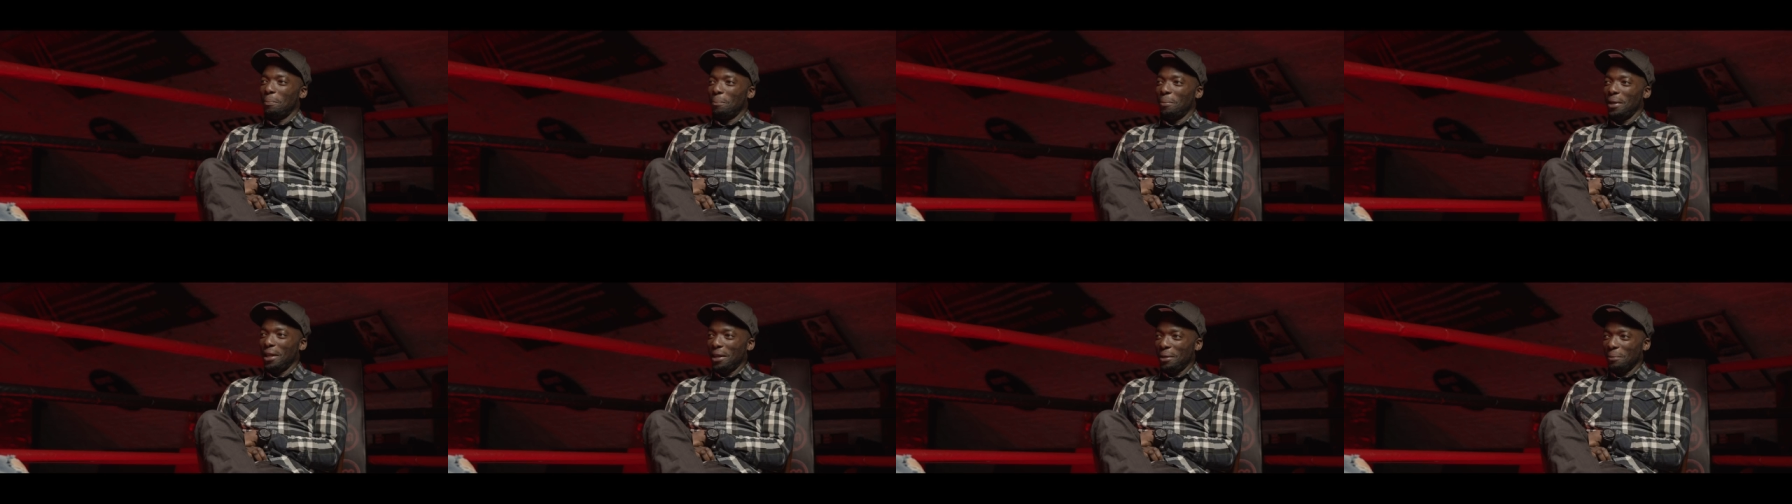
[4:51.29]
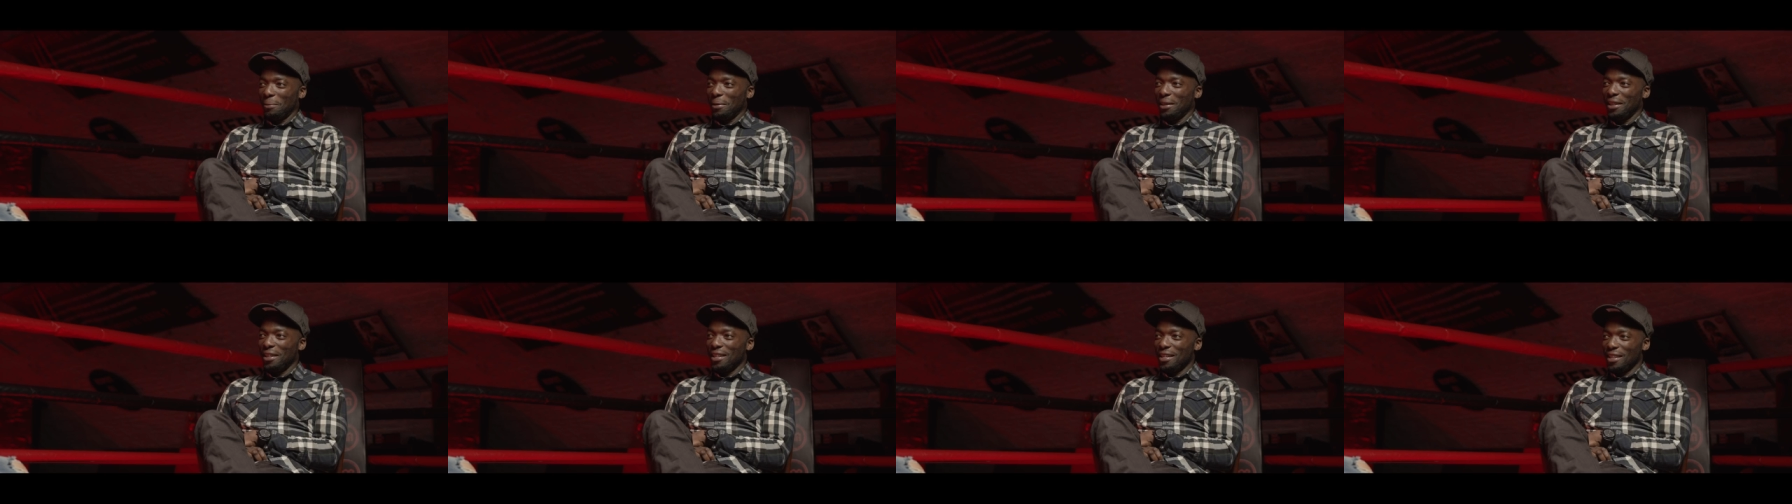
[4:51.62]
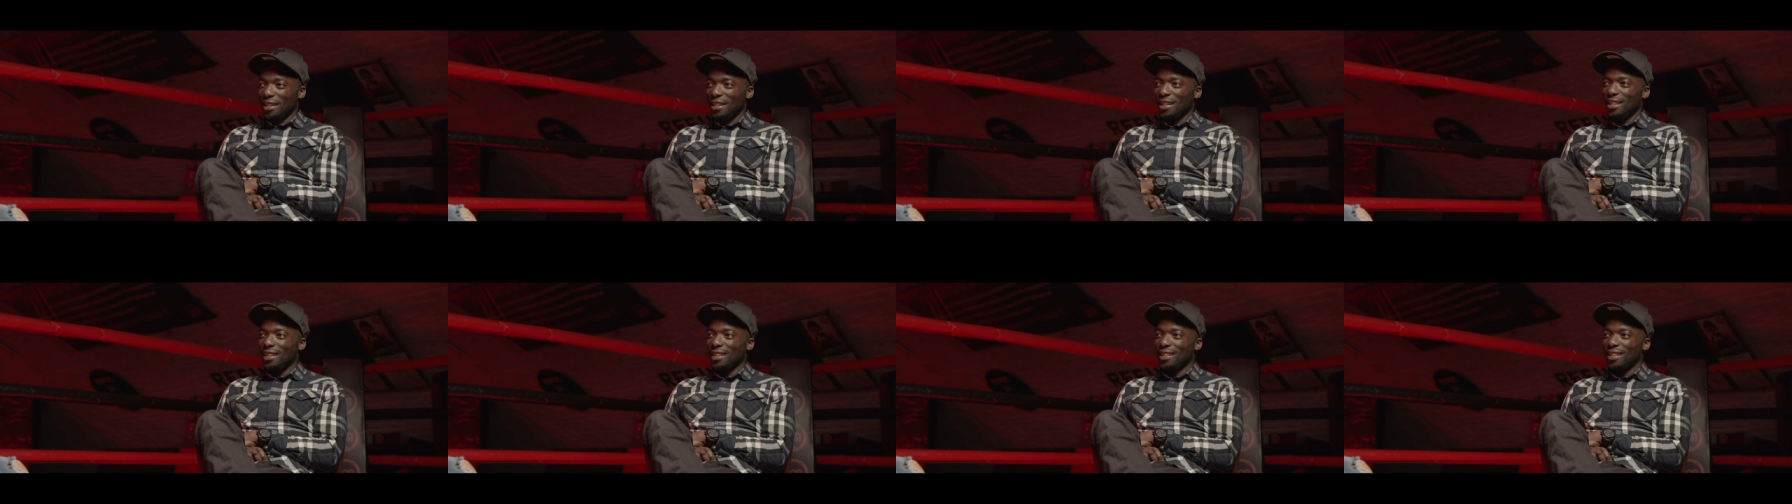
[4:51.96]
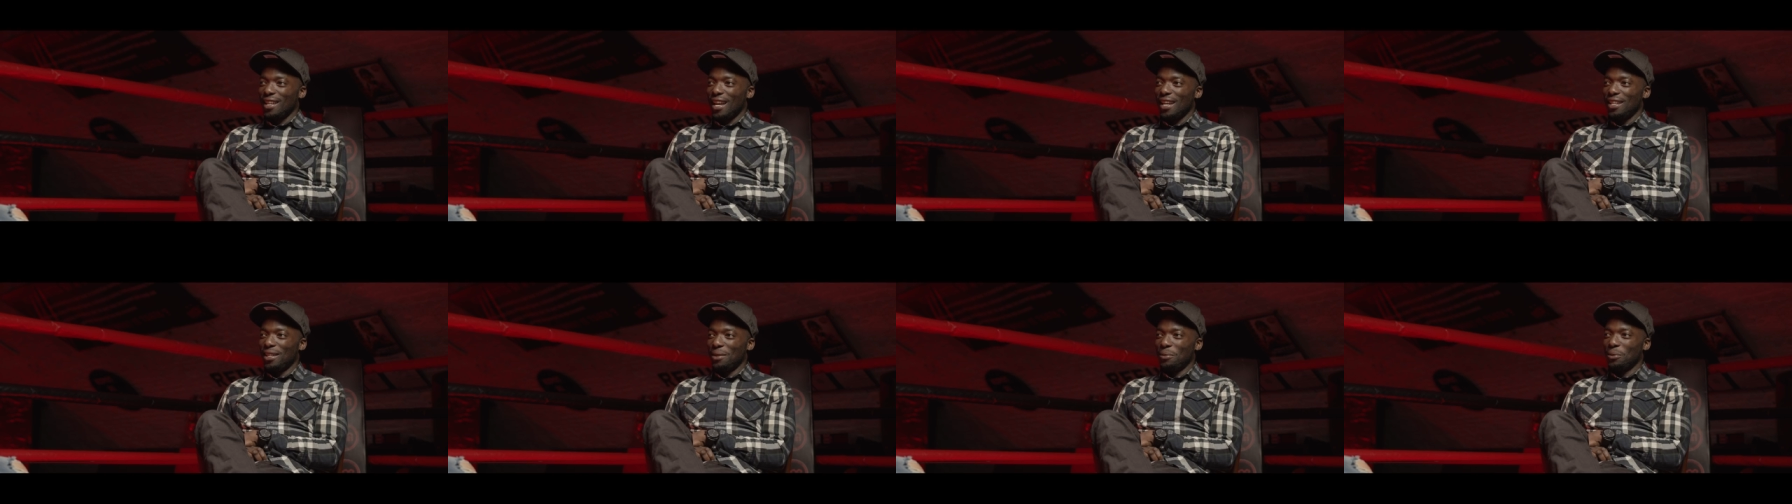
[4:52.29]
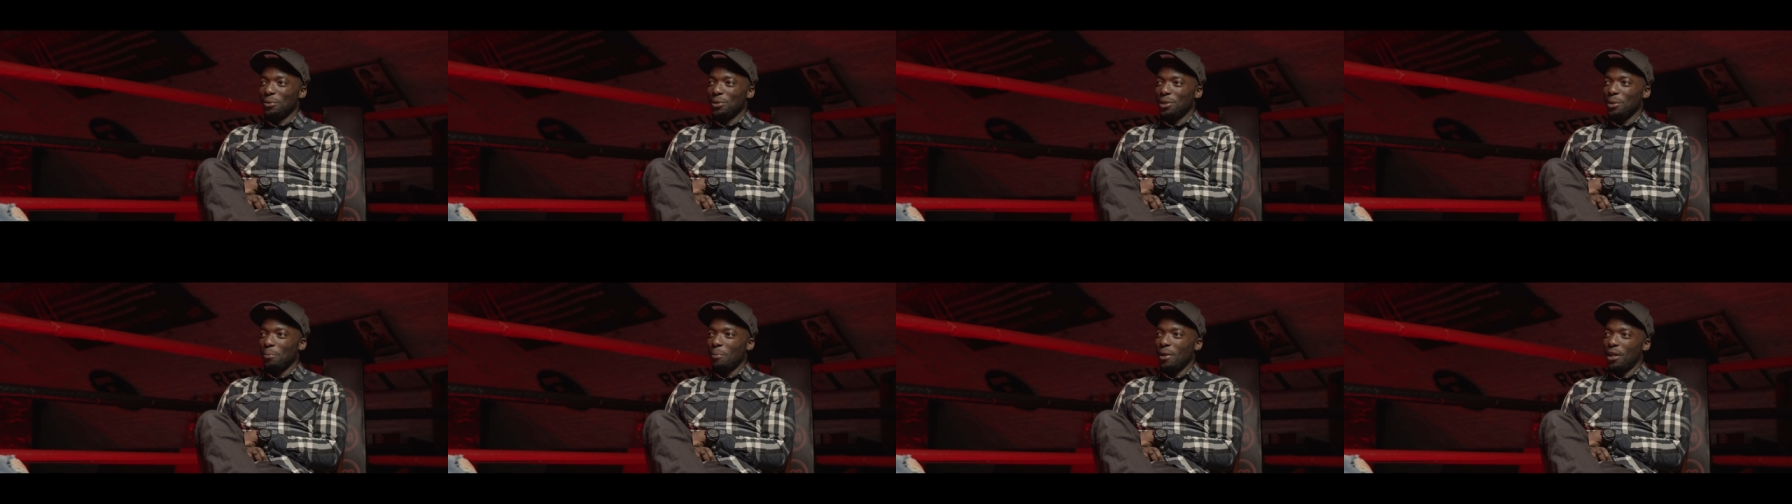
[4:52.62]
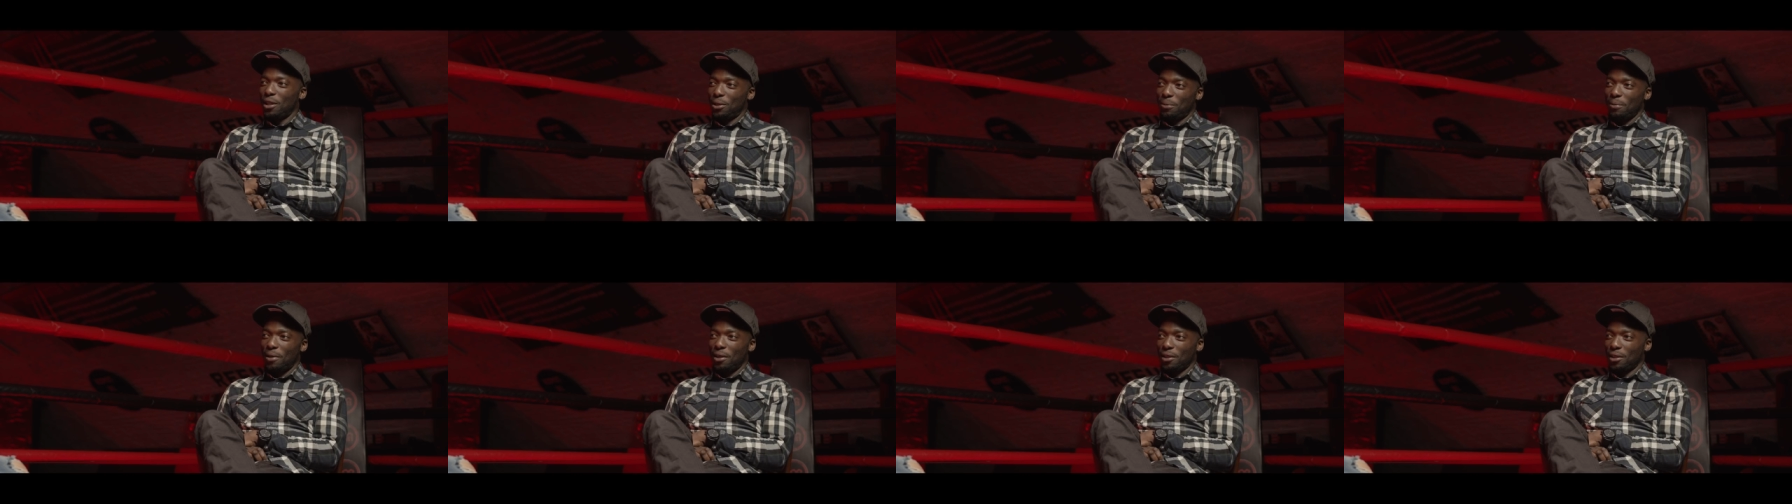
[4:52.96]
beat me, then he was the
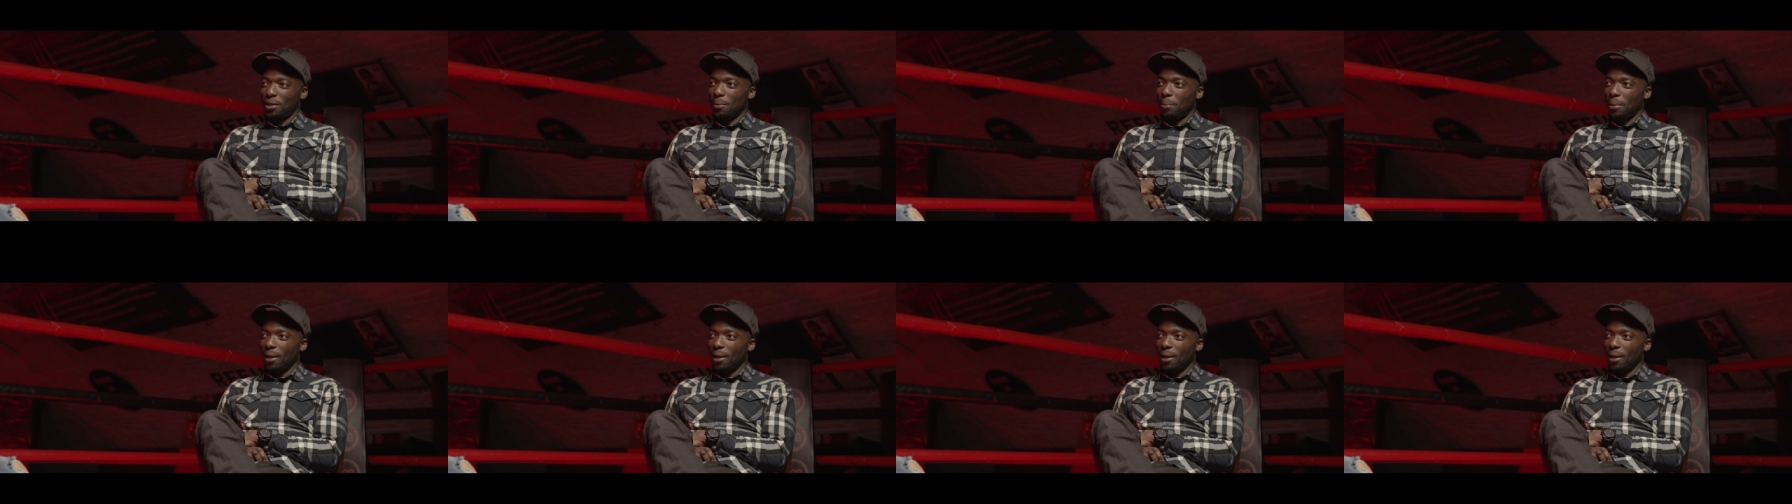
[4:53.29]
benchmark to